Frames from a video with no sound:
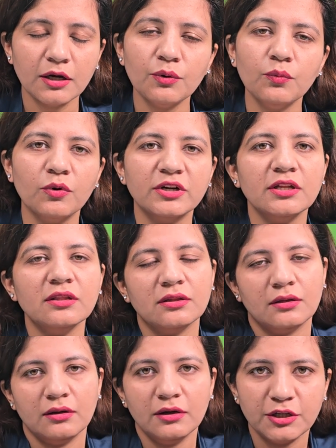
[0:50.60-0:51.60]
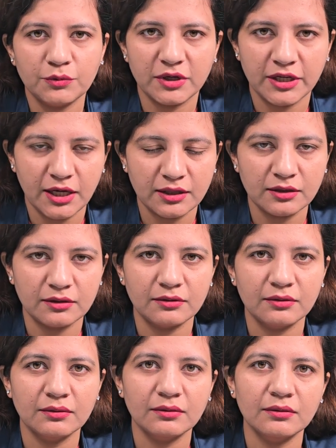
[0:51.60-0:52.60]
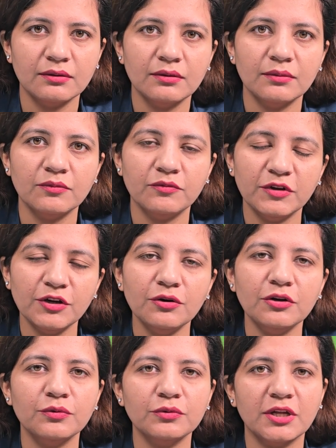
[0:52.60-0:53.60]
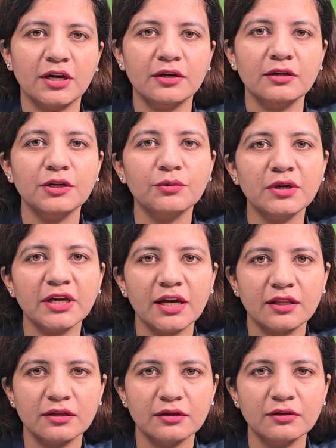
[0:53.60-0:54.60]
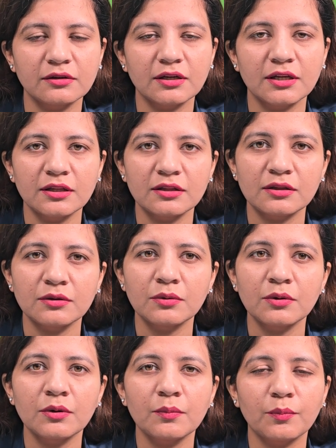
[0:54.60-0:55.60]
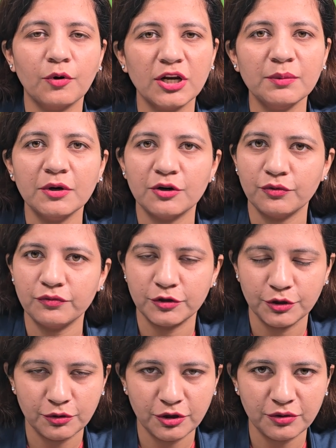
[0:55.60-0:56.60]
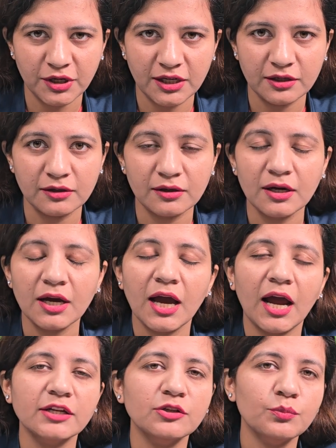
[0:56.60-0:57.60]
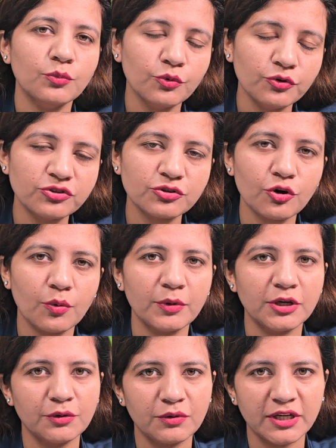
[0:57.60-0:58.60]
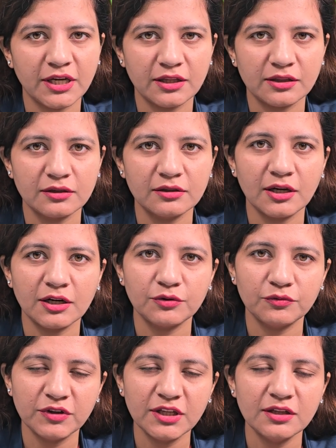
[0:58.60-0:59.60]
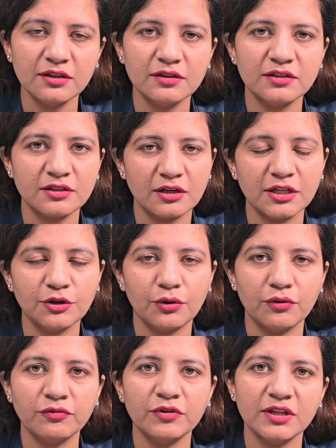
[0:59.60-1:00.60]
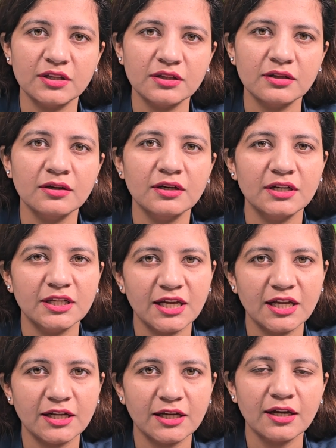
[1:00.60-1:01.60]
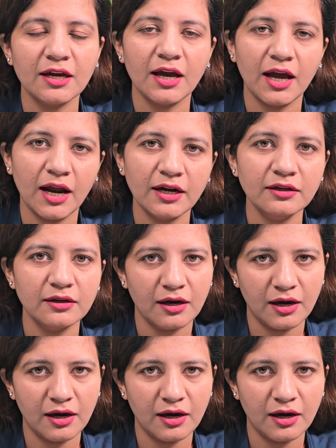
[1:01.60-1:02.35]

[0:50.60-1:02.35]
Now, what is a nucleic acid? We all know that nucleic acid is polymer of nucleotide, and the most common nucleic acid that we study of is DNA and